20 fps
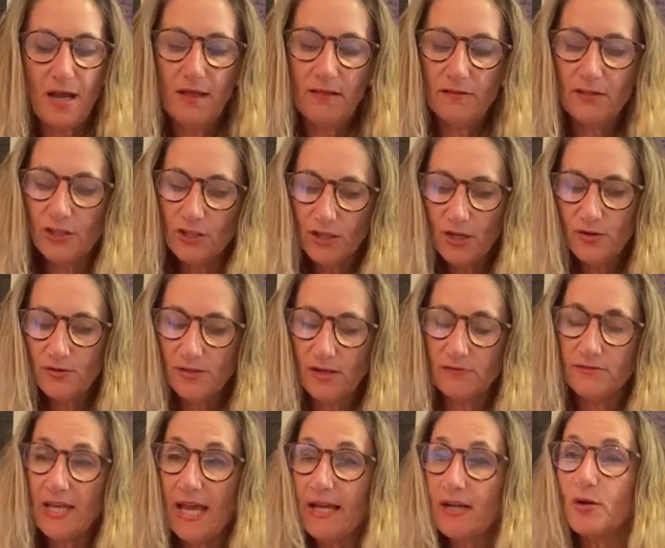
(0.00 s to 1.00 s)
I'll close.
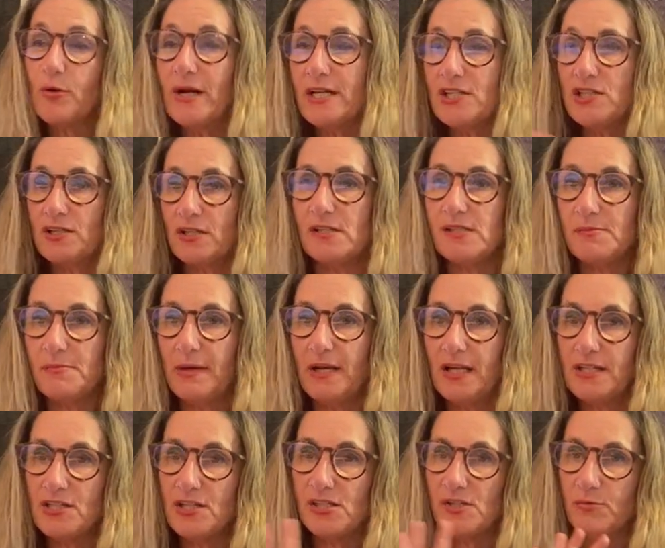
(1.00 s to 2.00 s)
I'll take questions, but
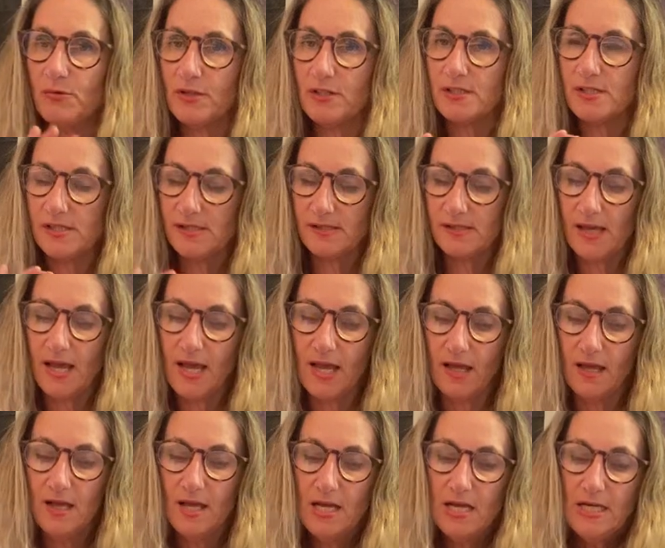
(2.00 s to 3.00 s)
I just wanted to
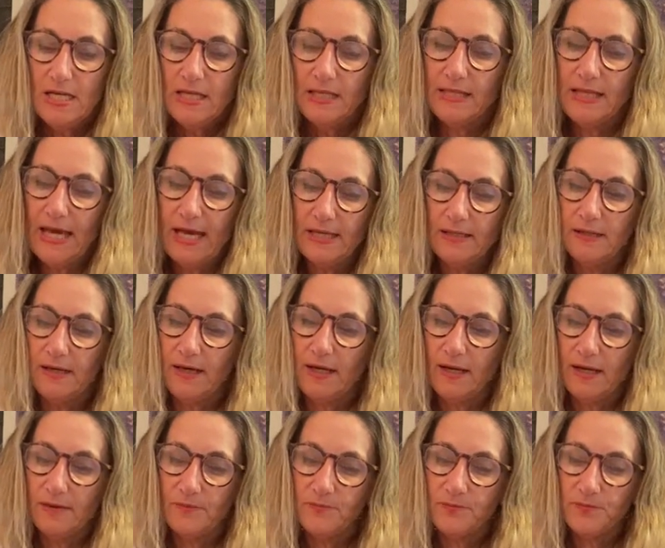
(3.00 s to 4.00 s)
say that
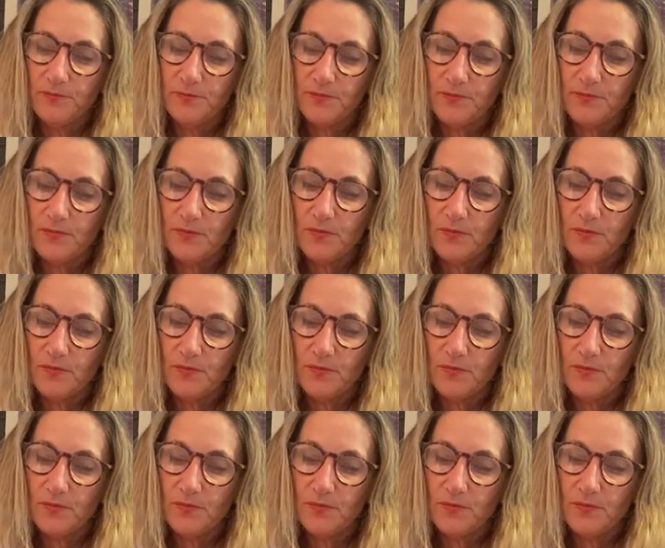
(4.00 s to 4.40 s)
um,